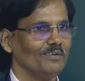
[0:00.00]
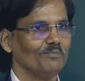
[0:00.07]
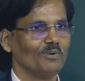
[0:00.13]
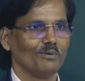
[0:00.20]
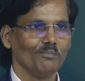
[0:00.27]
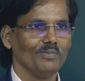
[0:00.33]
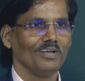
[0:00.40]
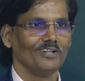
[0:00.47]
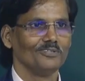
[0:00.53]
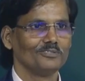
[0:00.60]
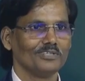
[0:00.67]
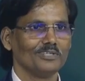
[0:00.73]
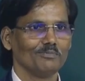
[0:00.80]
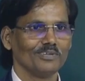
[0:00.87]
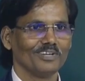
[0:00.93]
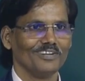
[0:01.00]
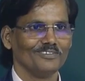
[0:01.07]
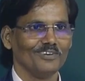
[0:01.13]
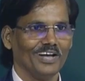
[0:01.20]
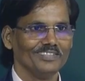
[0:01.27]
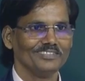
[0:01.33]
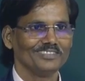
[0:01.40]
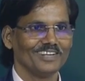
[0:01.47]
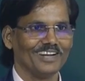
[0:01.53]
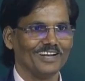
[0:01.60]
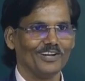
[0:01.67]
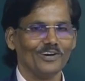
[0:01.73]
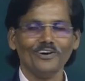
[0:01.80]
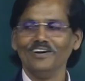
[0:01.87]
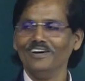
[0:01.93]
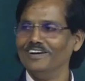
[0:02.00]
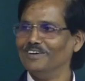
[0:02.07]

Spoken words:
For me also difficult to answer, I know.